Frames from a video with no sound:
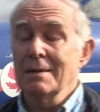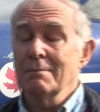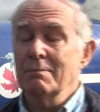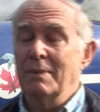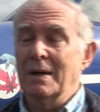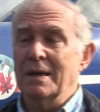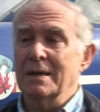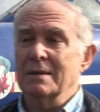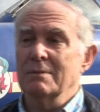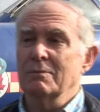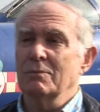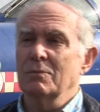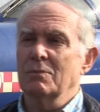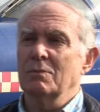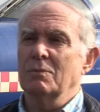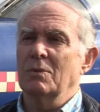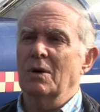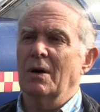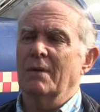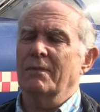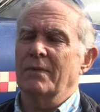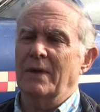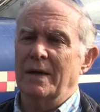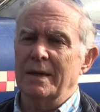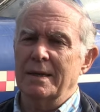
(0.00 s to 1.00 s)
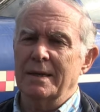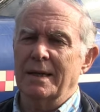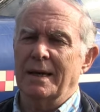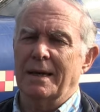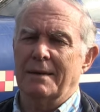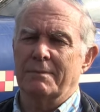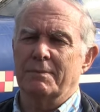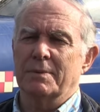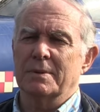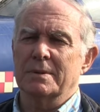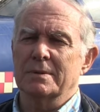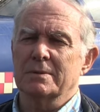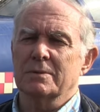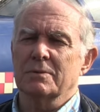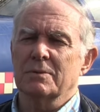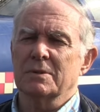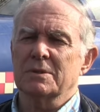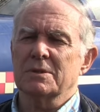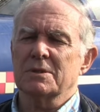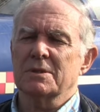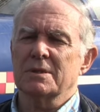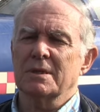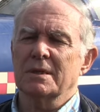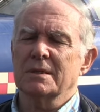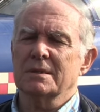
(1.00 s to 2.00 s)
But what then happened
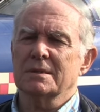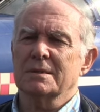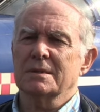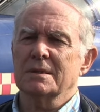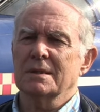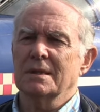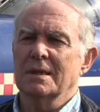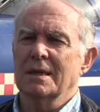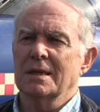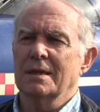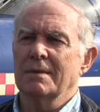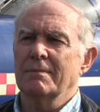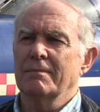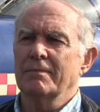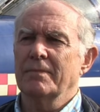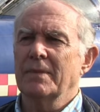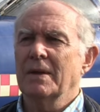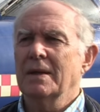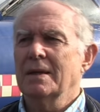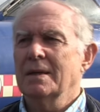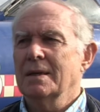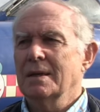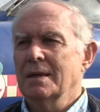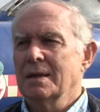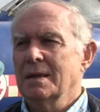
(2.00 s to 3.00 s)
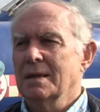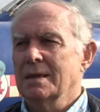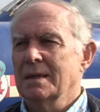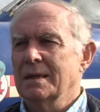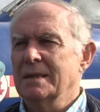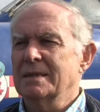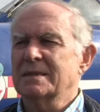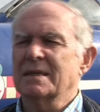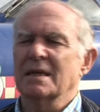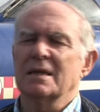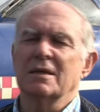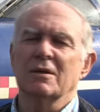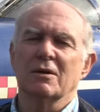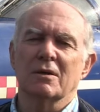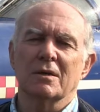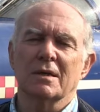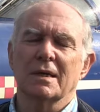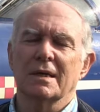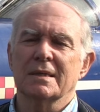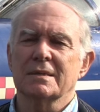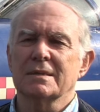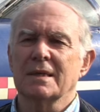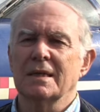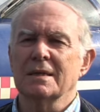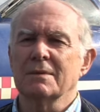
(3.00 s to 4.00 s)
was that he said, look,
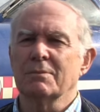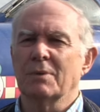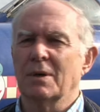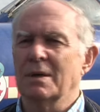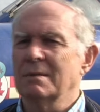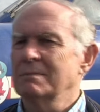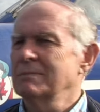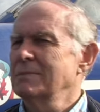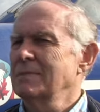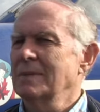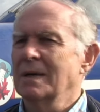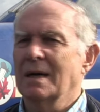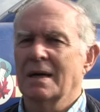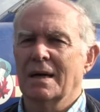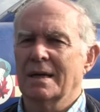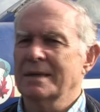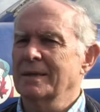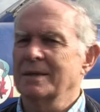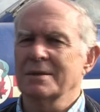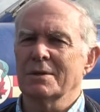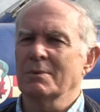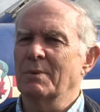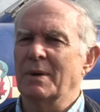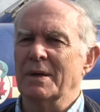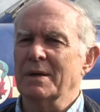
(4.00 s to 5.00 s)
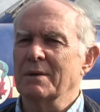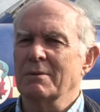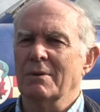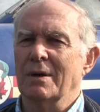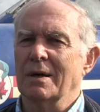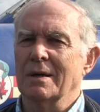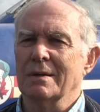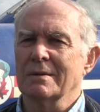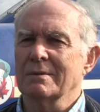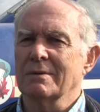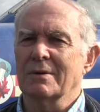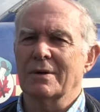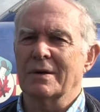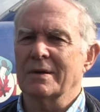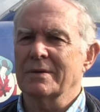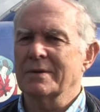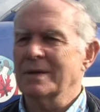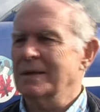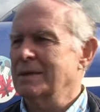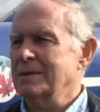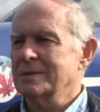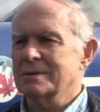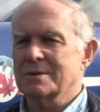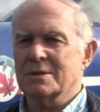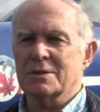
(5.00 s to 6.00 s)
I'll tell you what, I don't know where you are or
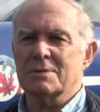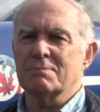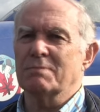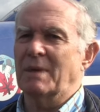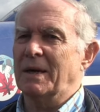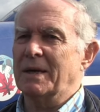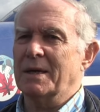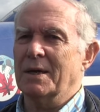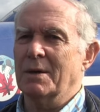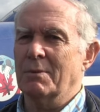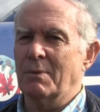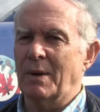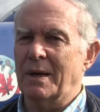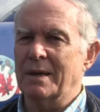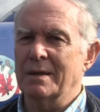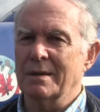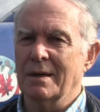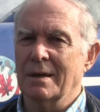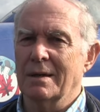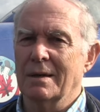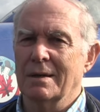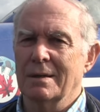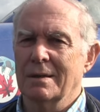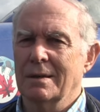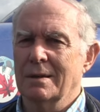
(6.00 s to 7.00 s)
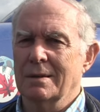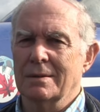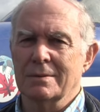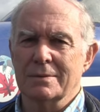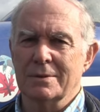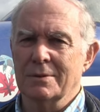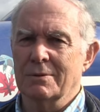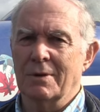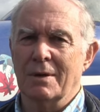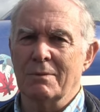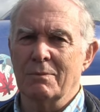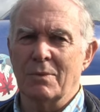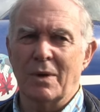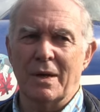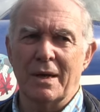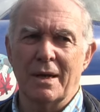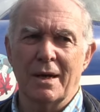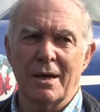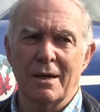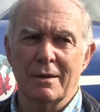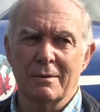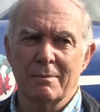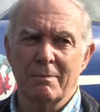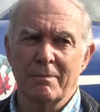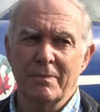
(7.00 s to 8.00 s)
anything, just make your own way
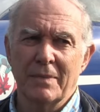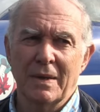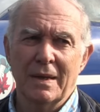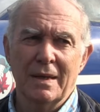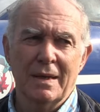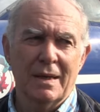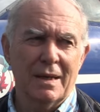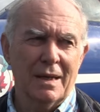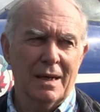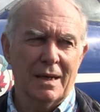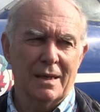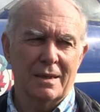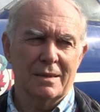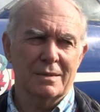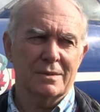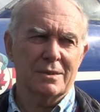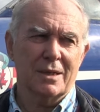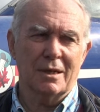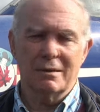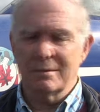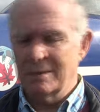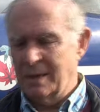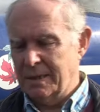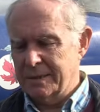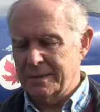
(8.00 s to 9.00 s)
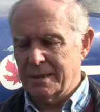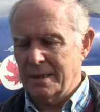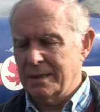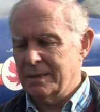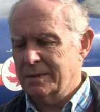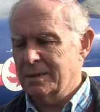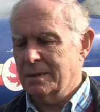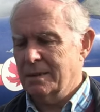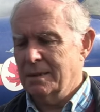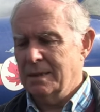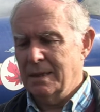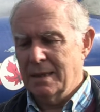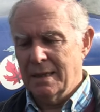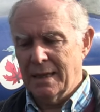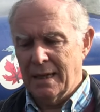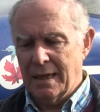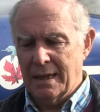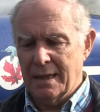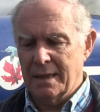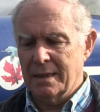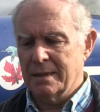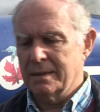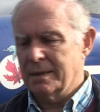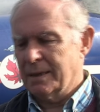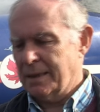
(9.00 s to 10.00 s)
home. And so I did,
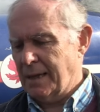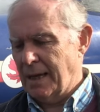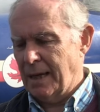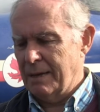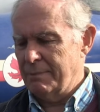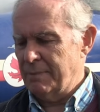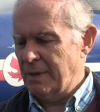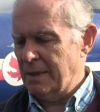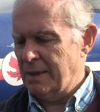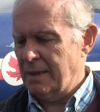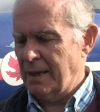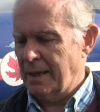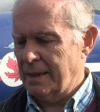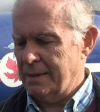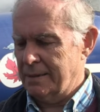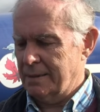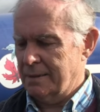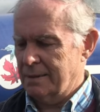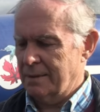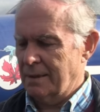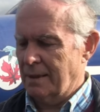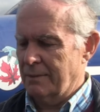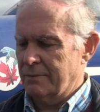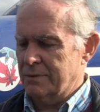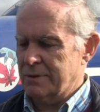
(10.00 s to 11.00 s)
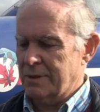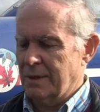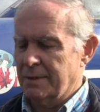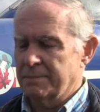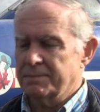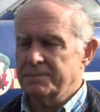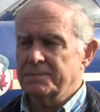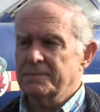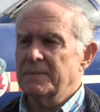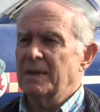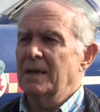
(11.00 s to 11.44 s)
and I came in, landed, and that was it.